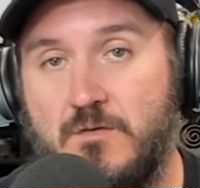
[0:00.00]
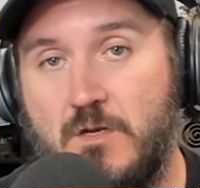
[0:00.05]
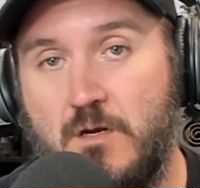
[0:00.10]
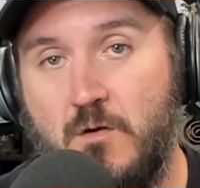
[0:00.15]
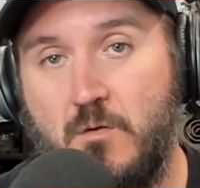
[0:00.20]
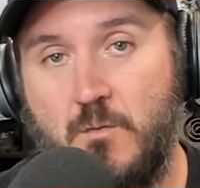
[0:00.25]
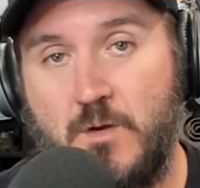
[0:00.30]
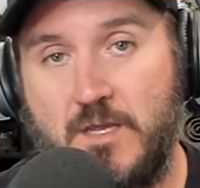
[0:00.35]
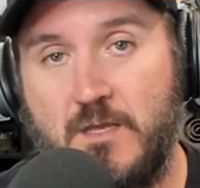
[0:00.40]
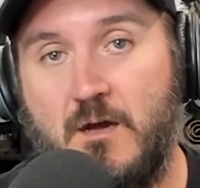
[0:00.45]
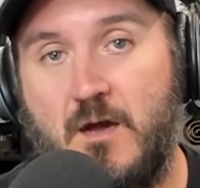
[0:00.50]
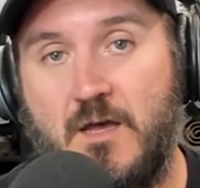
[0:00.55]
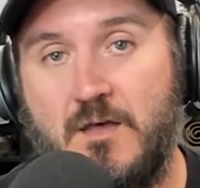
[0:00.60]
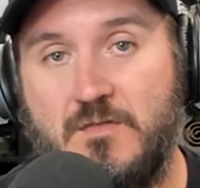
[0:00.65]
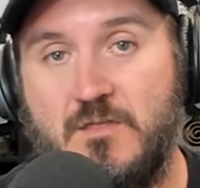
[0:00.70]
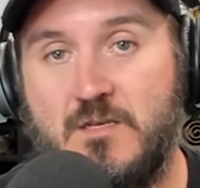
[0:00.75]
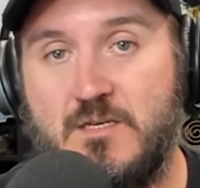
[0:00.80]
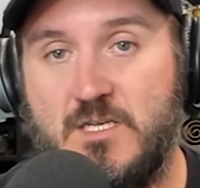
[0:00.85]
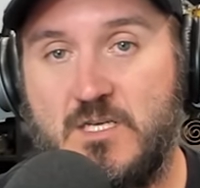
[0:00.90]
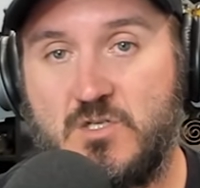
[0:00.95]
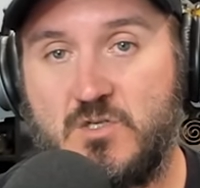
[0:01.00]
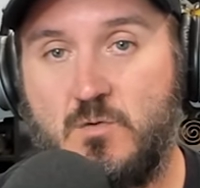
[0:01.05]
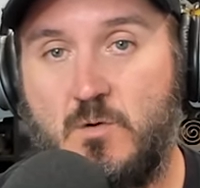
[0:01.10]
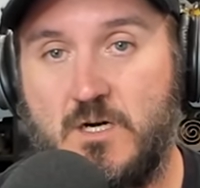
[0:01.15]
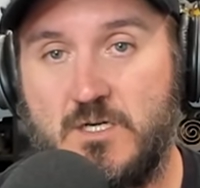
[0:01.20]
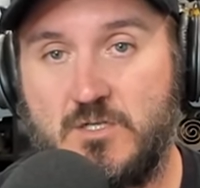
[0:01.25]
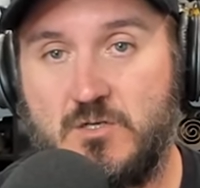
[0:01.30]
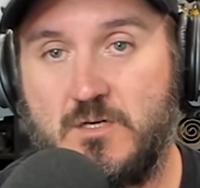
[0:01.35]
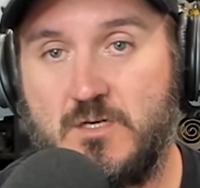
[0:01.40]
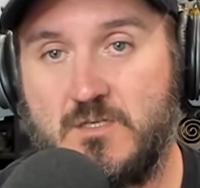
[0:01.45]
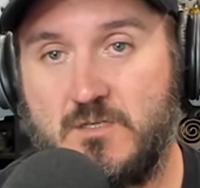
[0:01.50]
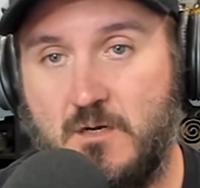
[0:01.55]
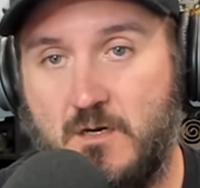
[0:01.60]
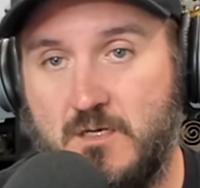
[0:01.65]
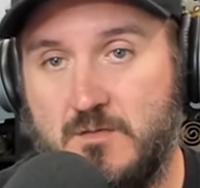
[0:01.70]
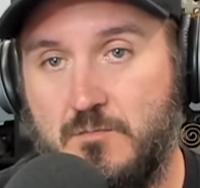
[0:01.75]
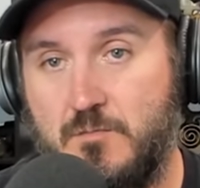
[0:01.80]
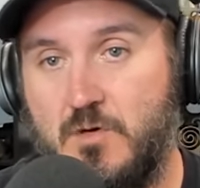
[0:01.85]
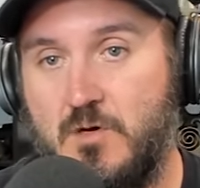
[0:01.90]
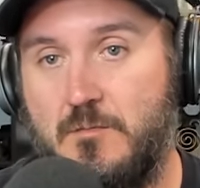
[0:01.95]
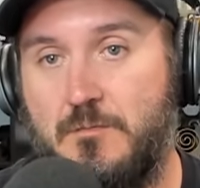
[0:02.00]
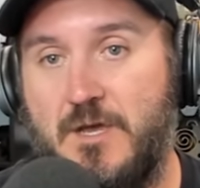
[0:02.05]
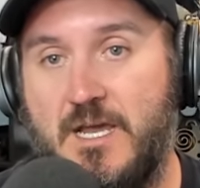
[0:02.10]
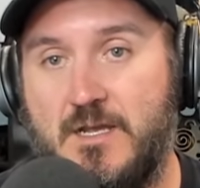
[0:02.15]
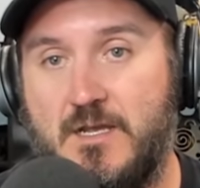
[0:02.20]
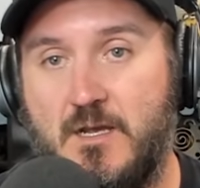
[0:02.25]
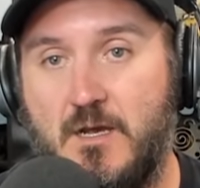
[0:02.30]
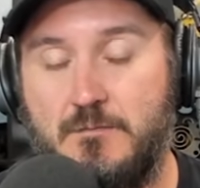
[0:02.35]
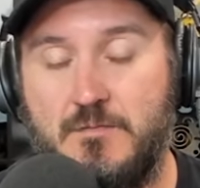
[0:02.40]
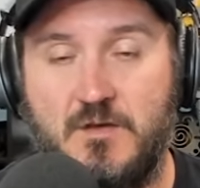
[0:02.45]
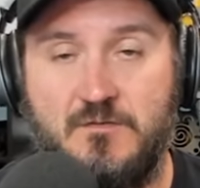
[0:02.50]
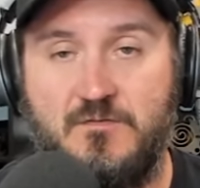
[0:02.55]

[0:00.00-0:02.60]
You know, we got the dishwasher exhaust put back up.